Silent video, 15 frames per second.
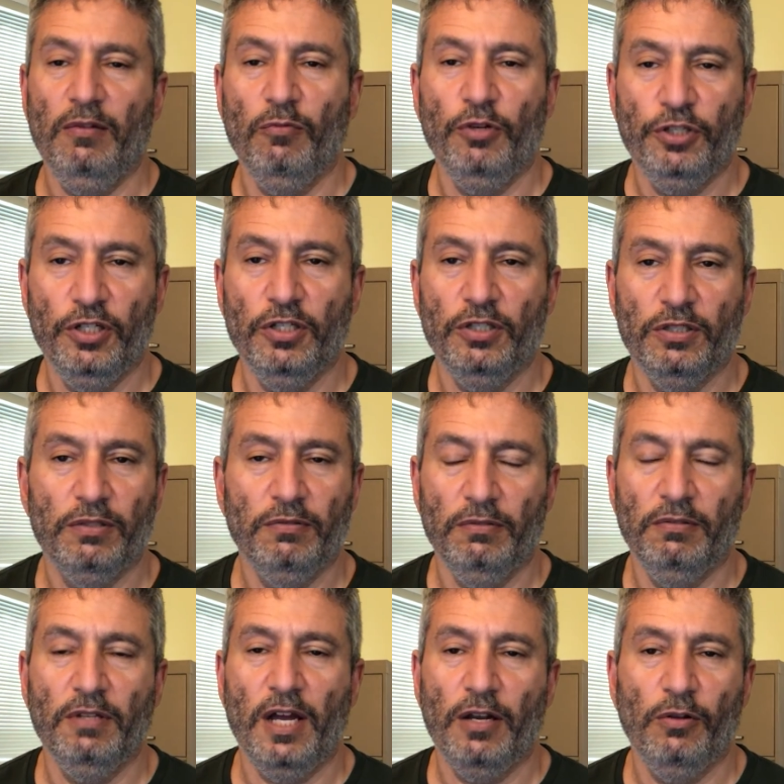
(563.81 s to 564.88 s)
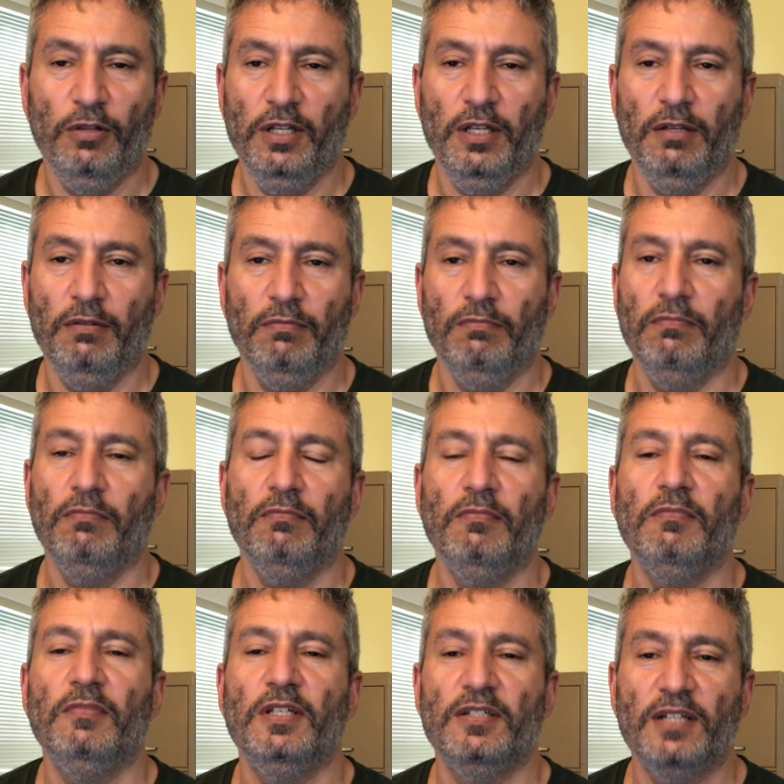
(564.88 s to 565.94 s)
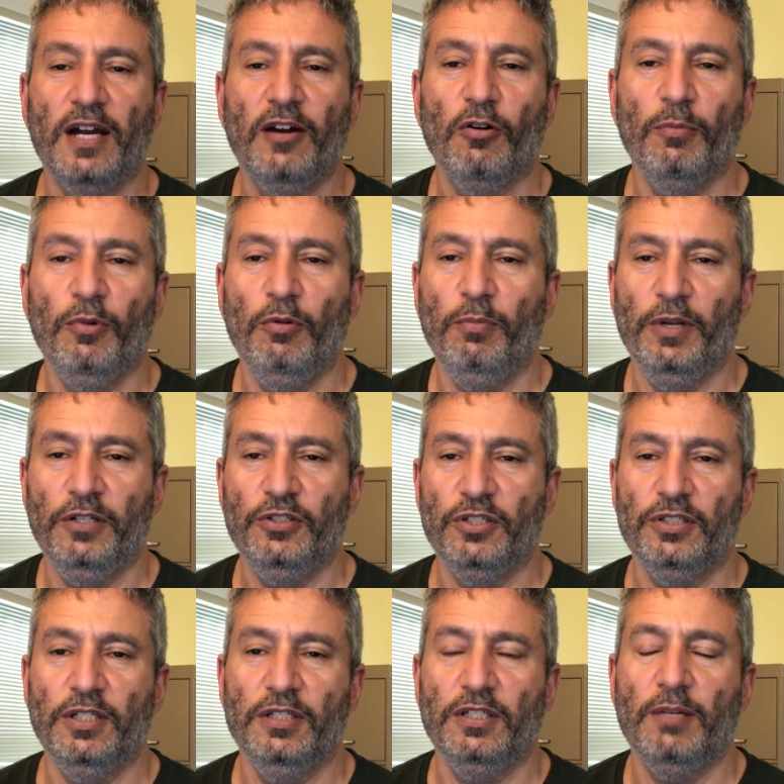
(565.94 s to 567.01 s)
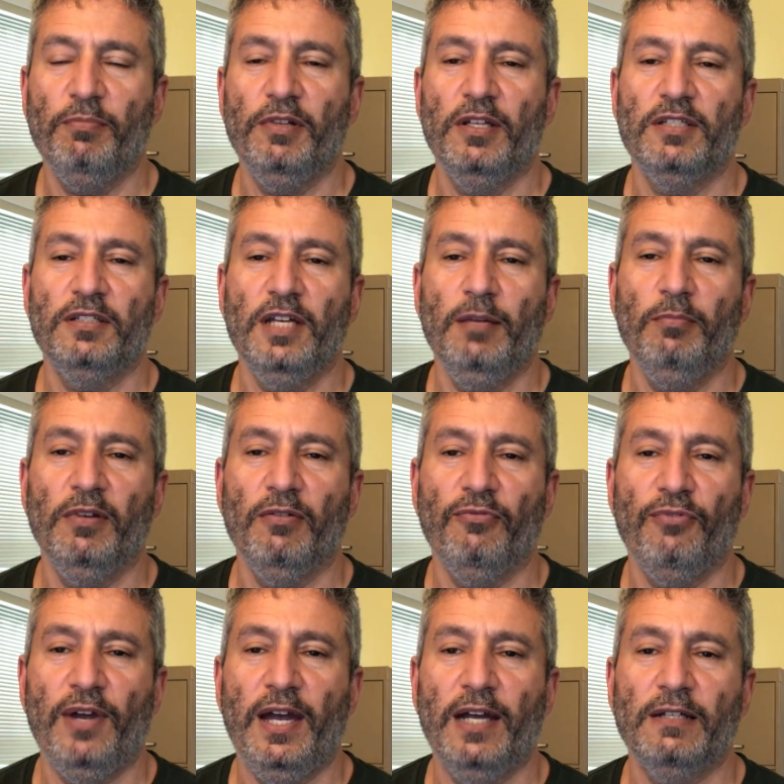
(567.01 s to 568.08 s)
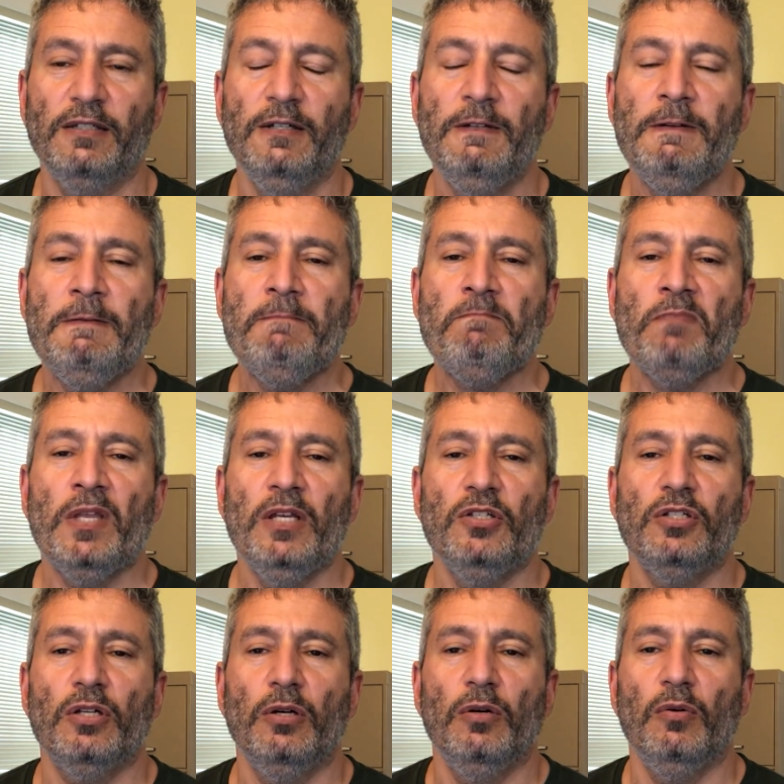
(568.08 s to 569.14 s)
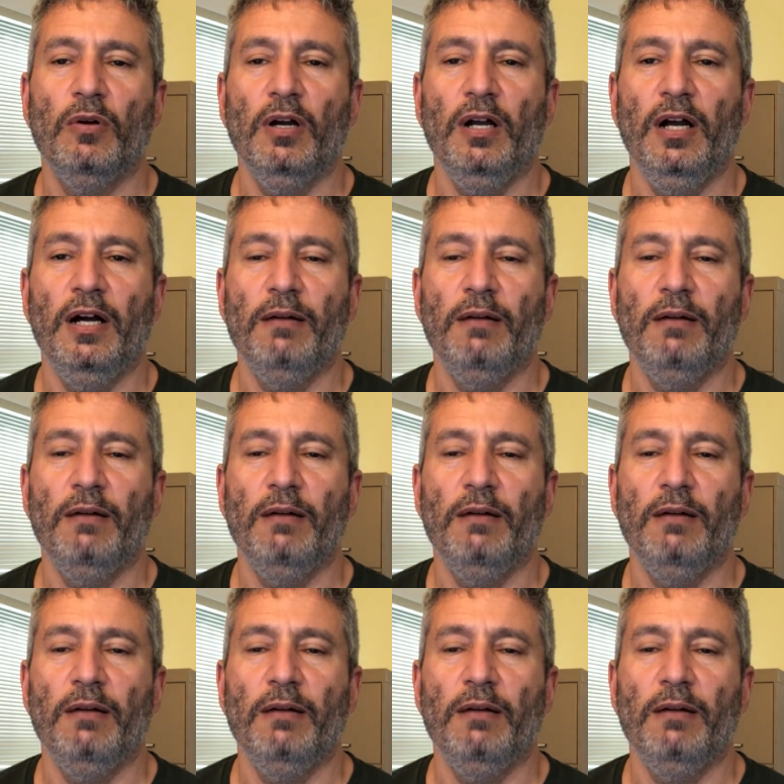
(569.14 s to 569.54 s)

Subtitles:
which is not only desirable, but just it's simply a statement of fact. So